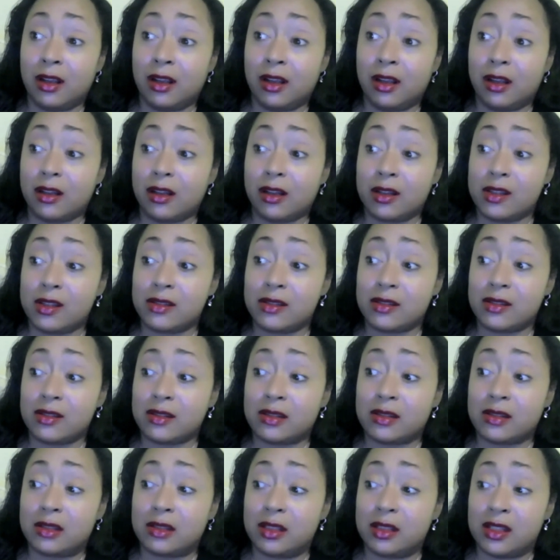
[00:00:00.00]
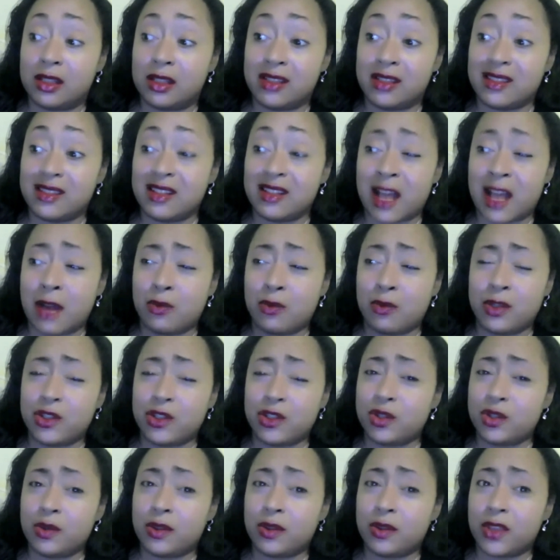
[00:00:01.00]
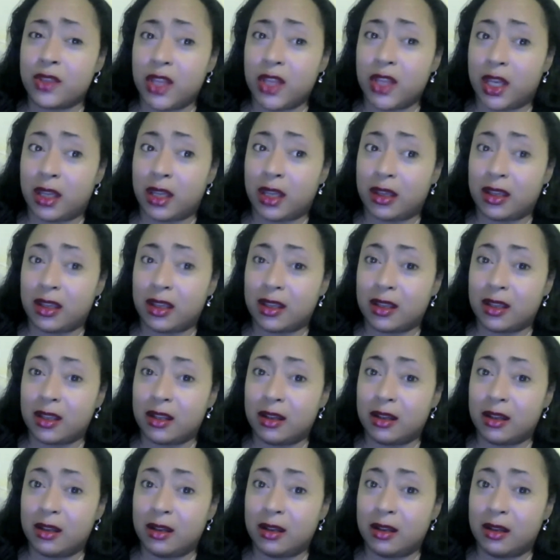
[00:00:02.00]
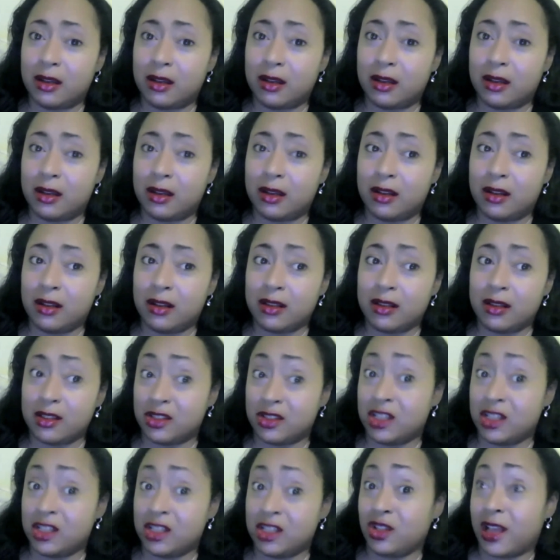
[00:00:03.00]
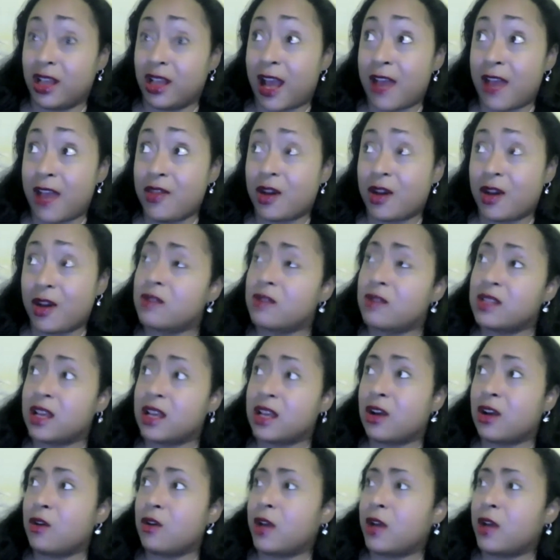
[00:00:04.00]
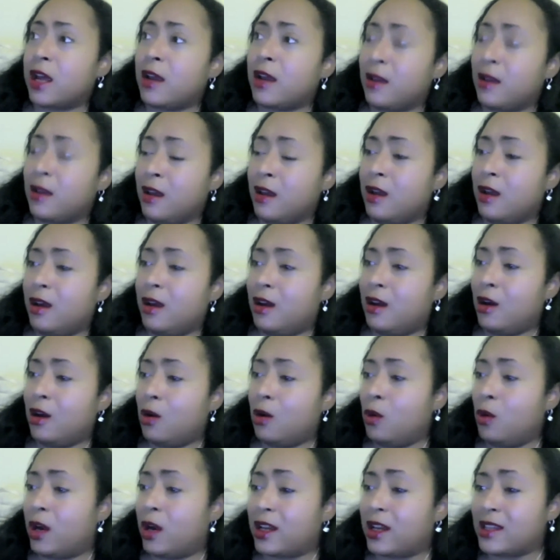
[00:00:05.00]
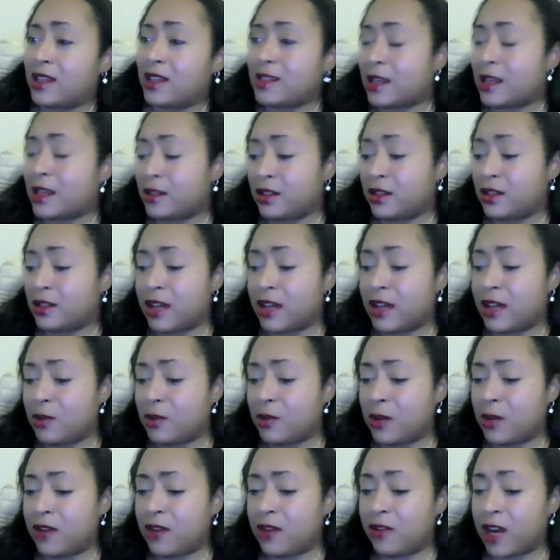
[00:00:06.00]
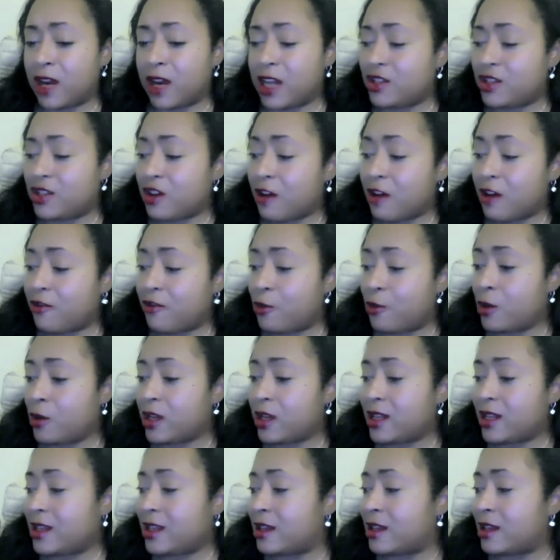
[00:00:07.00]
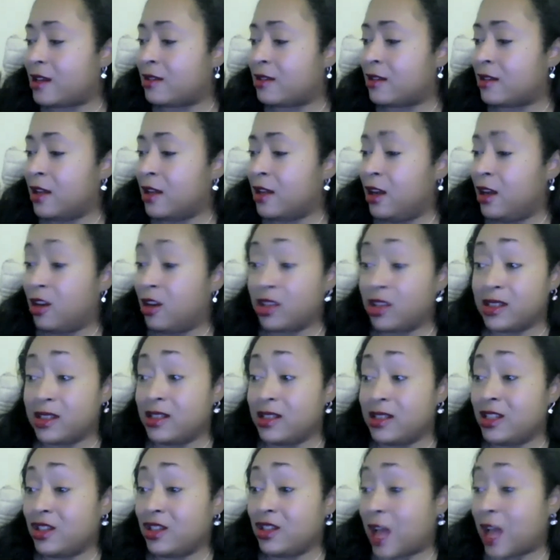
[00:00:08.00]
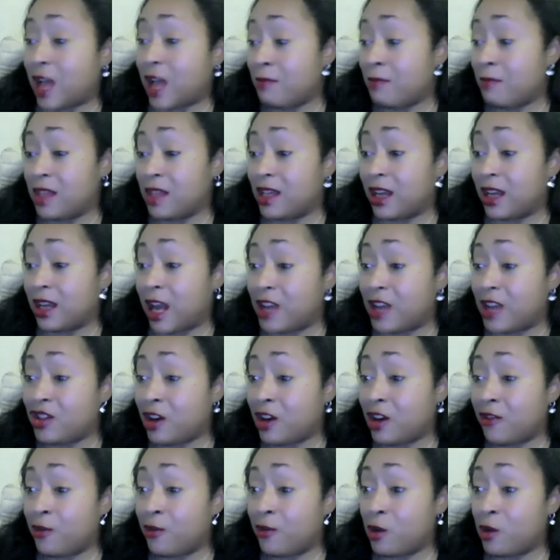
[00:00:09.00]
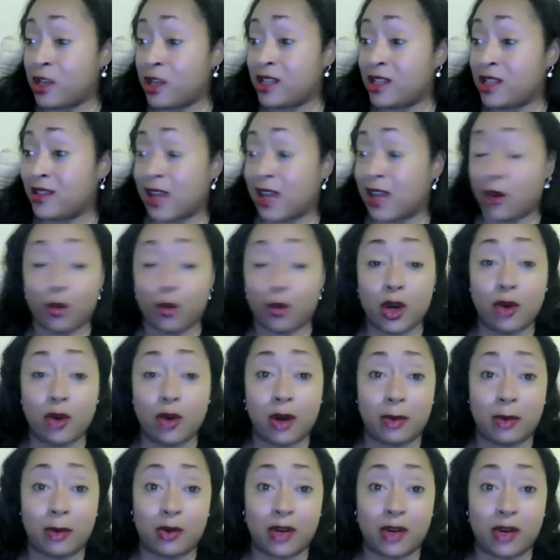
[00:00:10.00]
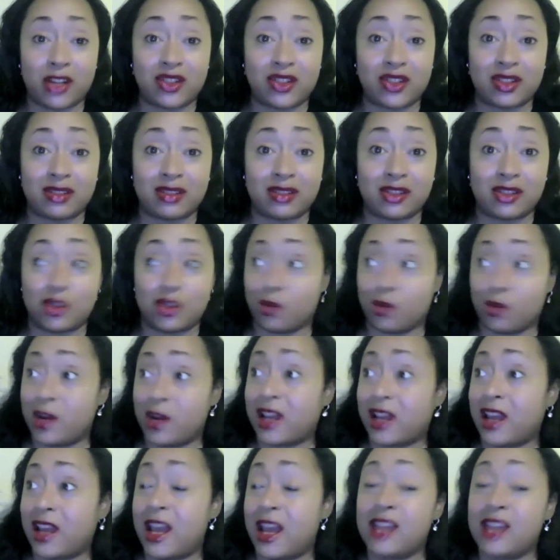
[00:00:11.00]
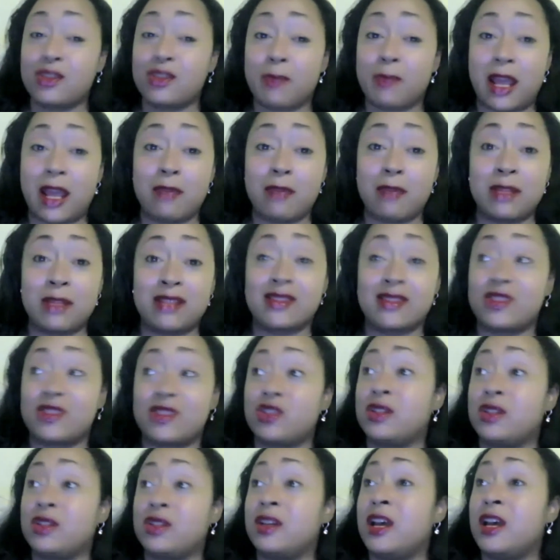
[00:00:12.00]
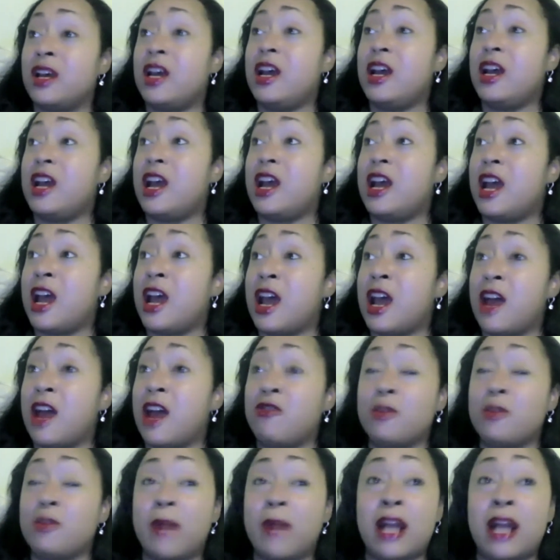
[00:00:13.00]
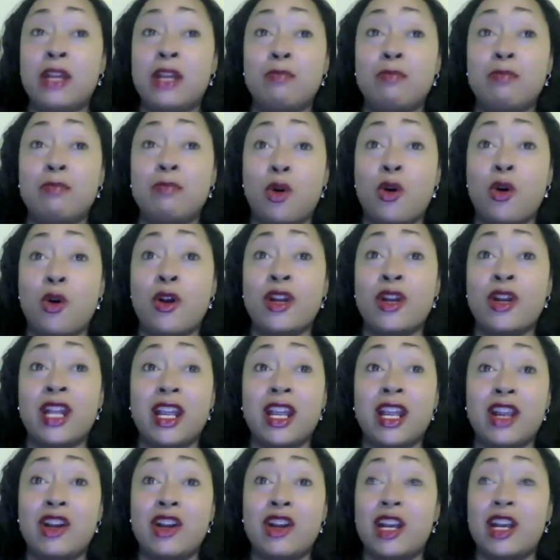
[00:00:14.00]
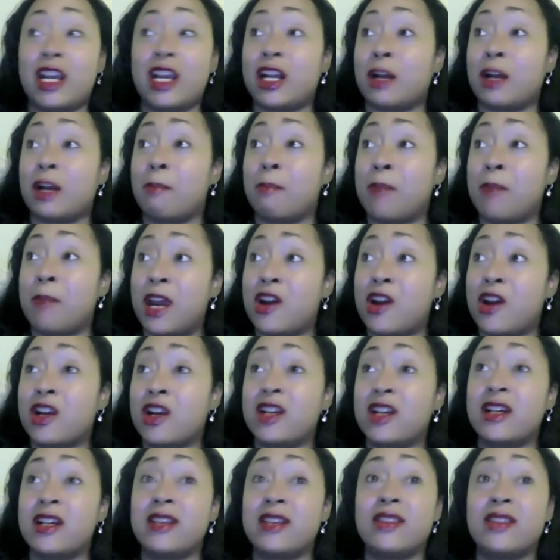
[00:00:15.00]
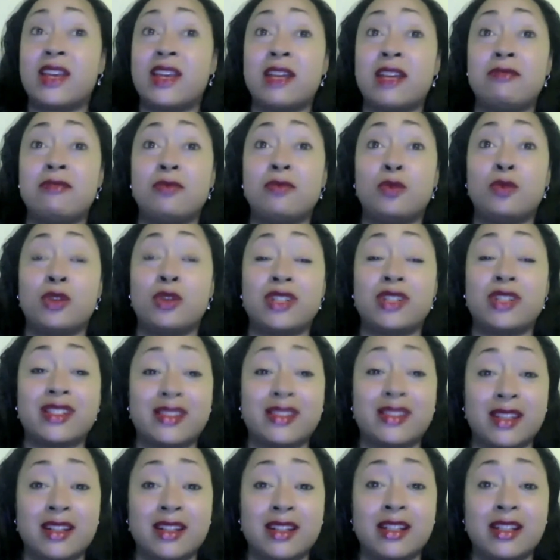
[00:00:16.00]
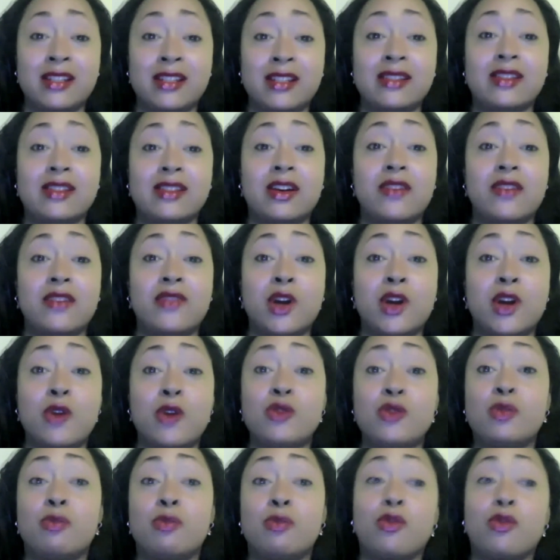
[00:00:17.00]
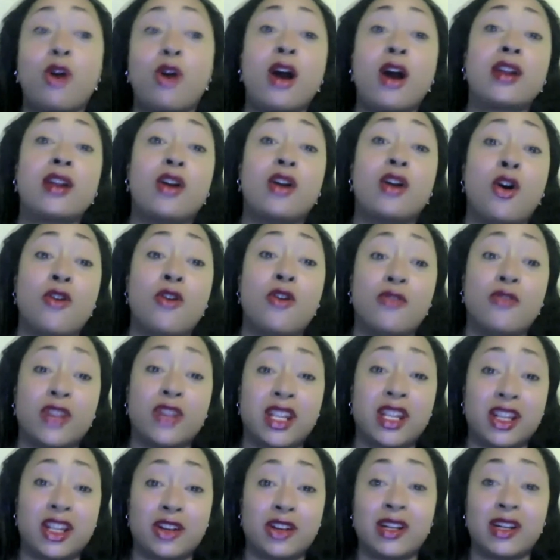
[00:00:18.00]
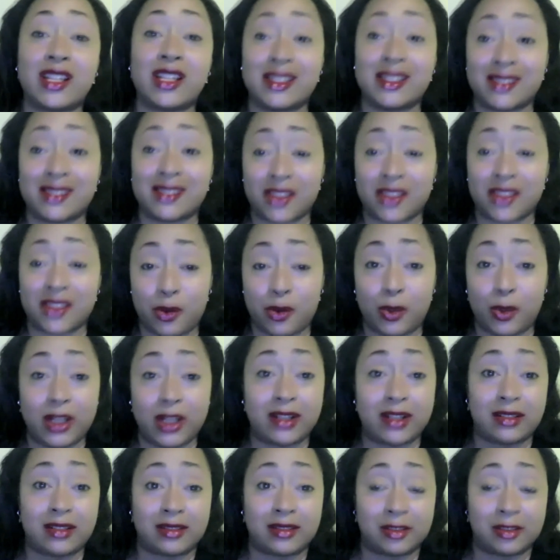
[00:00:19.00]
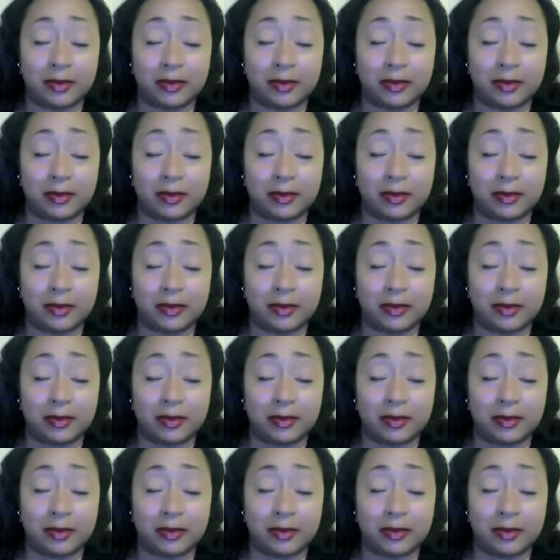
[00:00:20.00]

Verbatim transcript: because it's not what you think. Because initially I thought, like, okay, well, I guess I just have to wait for HR 40 then. Because initially I'm thinking HR 40 is like real reparations, direct cash payments to everybody born here in America that were descendants of those brought over here against their will.